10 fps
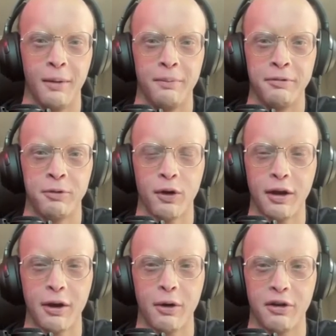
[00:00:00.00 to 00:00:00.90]
before
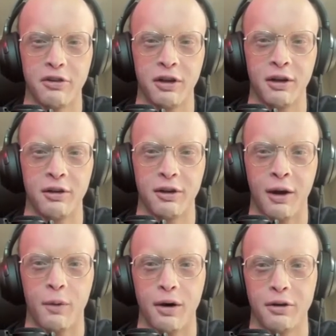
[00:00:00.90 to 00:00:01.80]
they go extinct,
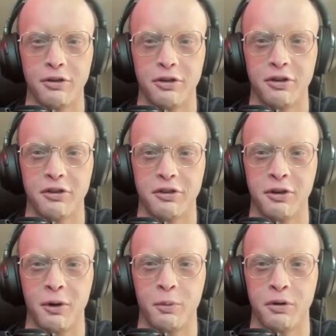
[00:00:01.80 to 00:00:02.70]
I wanted to just,
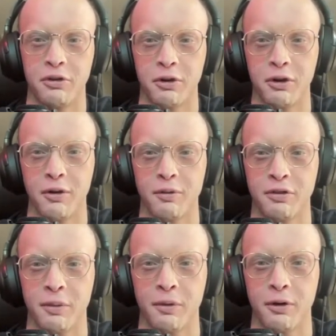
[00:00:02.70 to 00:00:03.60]
preserve
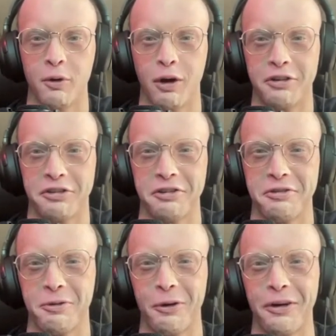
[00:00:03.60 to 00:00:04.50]
some of their questions
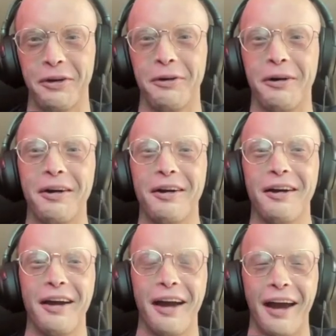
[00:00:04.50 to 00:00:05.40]
for you
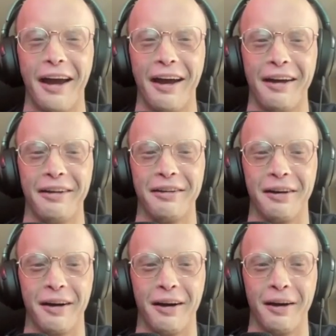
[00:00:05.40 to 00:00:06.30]
and,
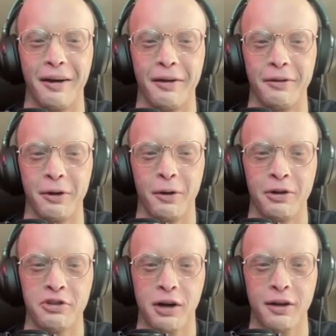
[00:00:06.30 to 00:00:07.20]

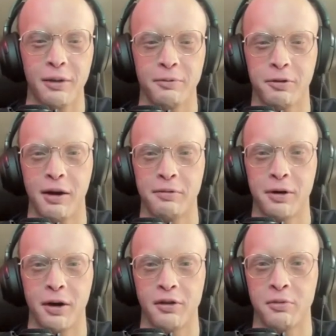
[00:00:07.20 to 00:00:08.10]
enshrine them
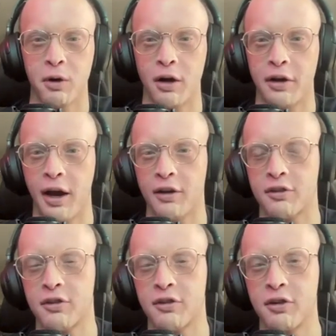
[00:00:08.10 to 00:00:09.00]
forever on this
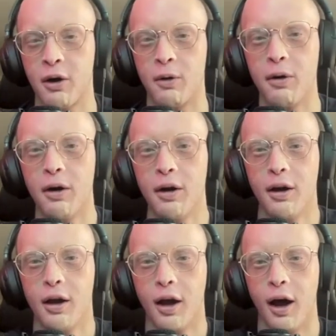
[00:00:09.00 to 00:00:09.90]
broadcast. So
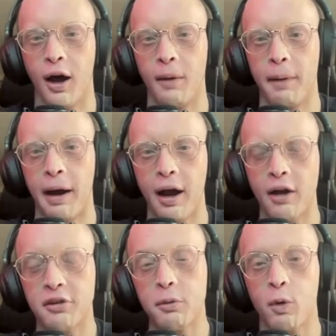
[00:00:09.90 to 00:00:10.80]
I
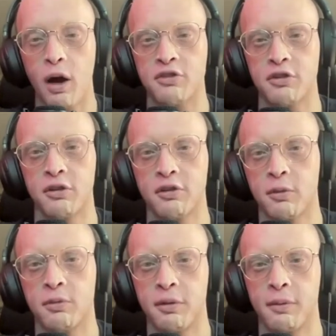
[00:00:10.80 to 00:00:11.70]
got some questions
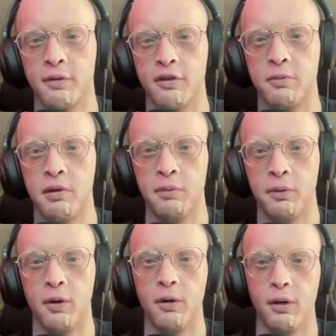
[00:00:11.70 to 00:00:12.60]
from some of these
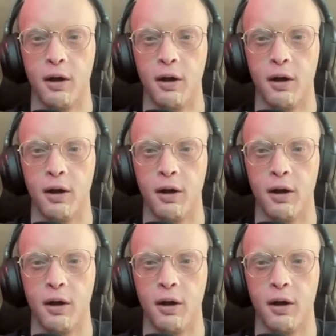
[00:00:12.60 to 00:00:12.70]
people.